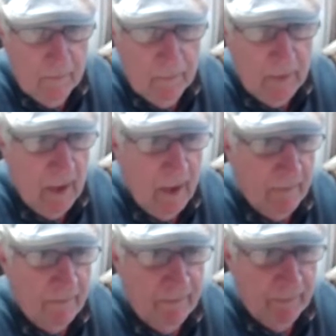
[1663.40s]
Yeah.
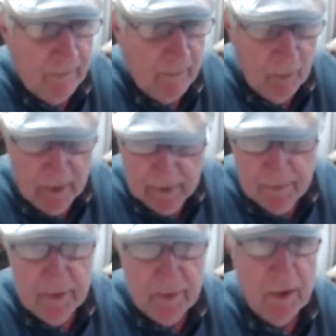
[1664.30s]
Well,
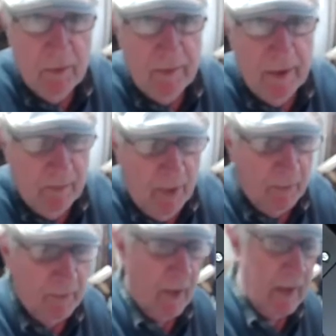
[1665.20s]
you and me
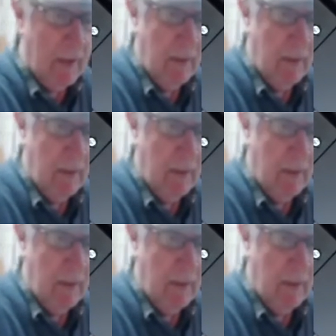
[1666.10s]
both, right?